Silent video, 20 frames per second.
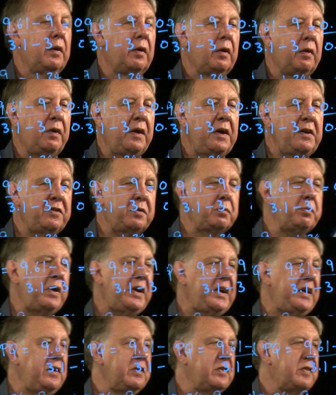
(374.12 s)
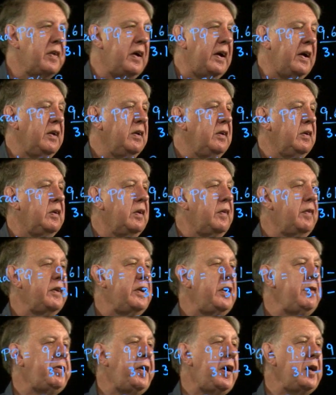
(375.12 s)
This means then that
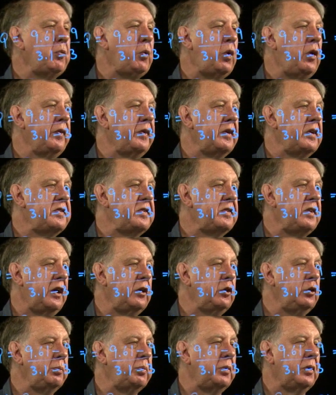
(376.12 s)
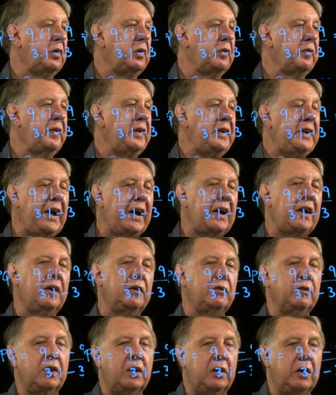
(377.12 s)
if I want the slope of the yellow
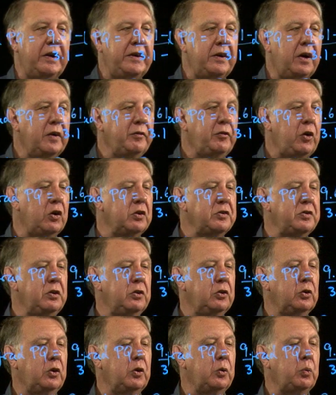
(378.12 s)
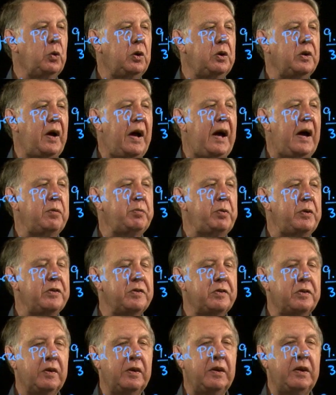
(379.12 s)
line, I've got to look at what
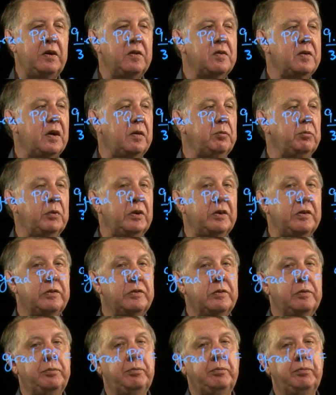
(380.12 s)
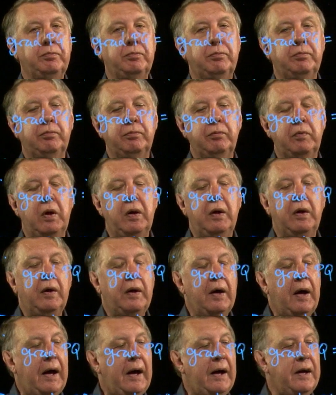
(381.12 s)
happens to these numbers.
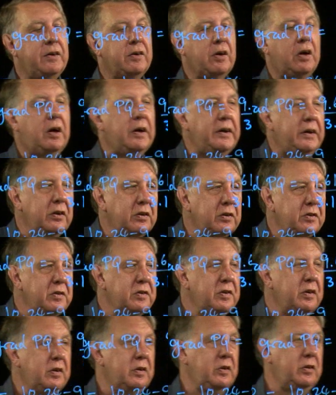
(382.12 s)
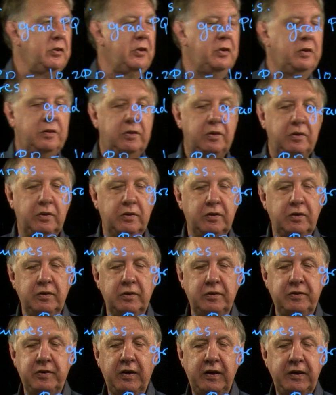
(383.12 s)
And I can
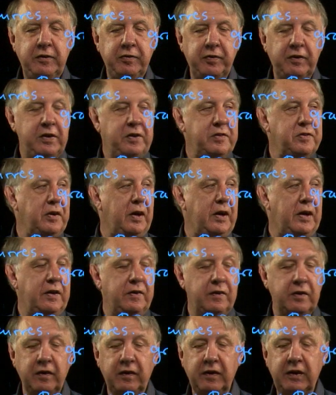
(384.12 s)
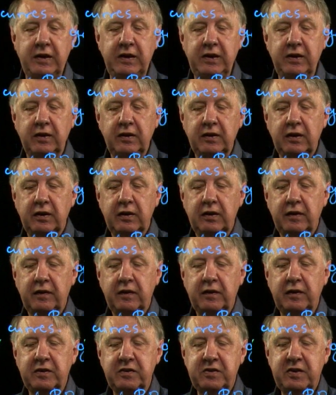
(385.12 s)
safely say that
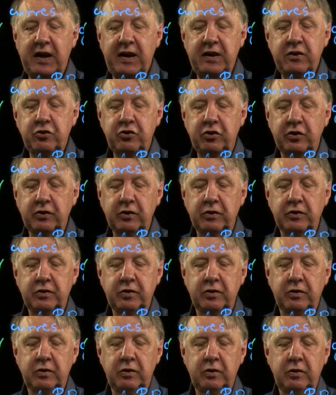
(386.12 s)
the tangent